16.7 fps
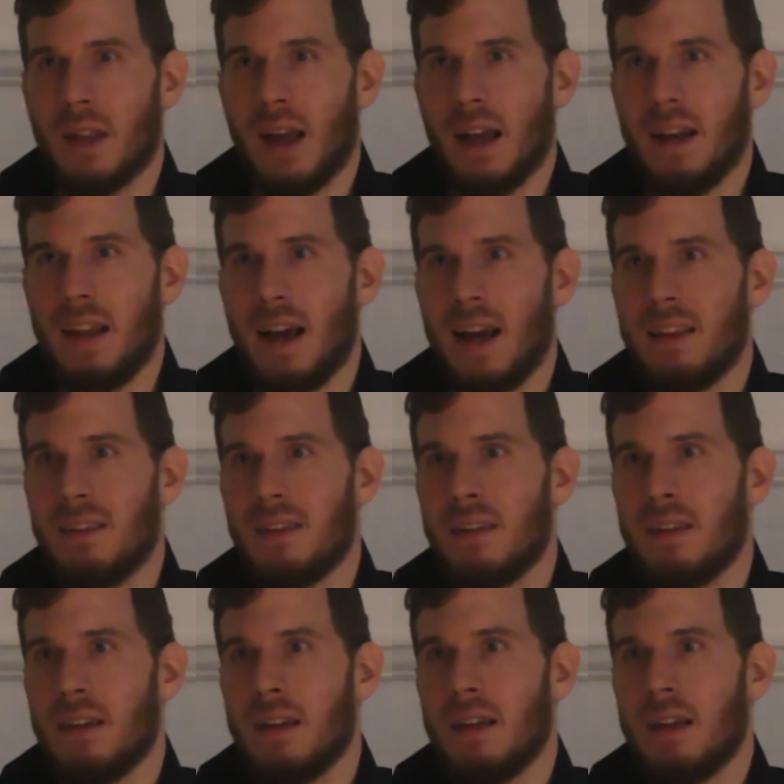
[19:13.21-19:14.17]
And
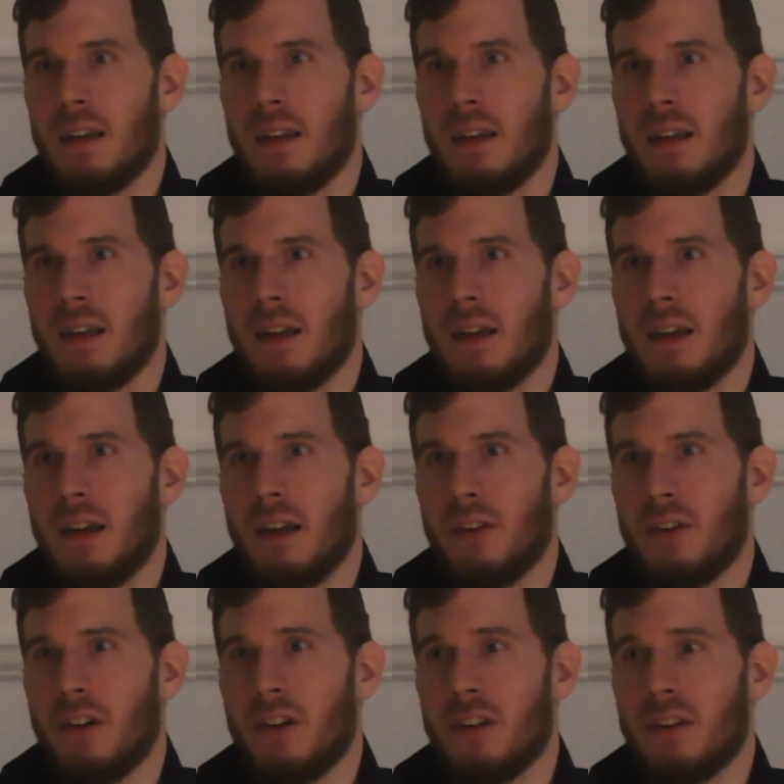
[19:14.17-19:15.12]
yet,
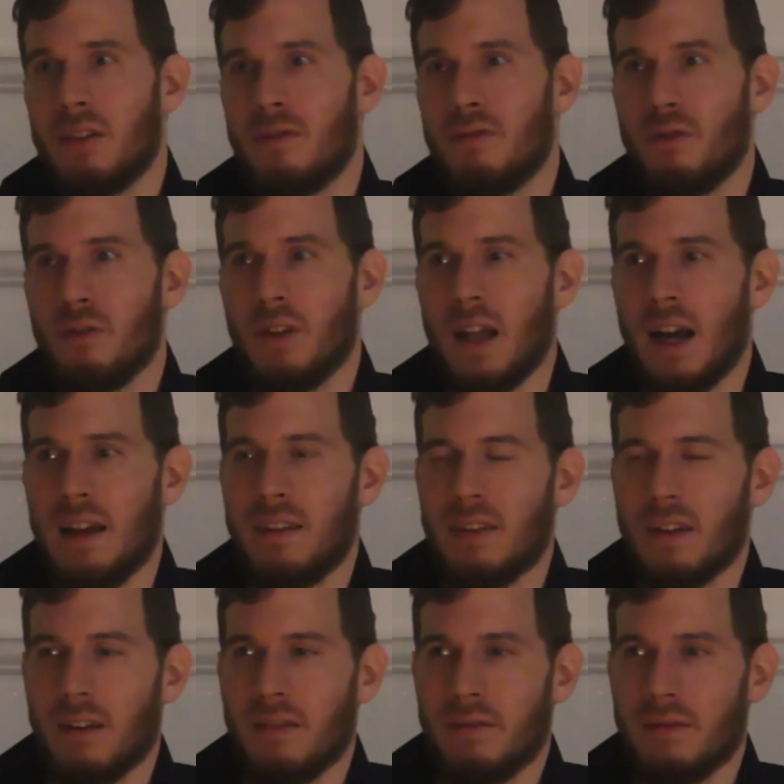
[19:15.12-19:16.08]
in order to fool
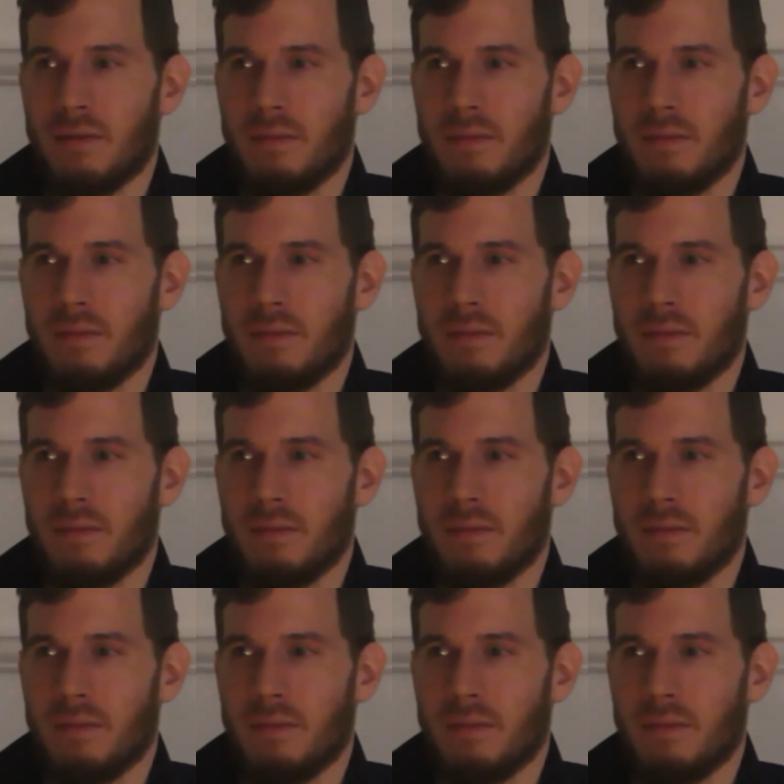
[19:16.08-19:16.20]
Esau,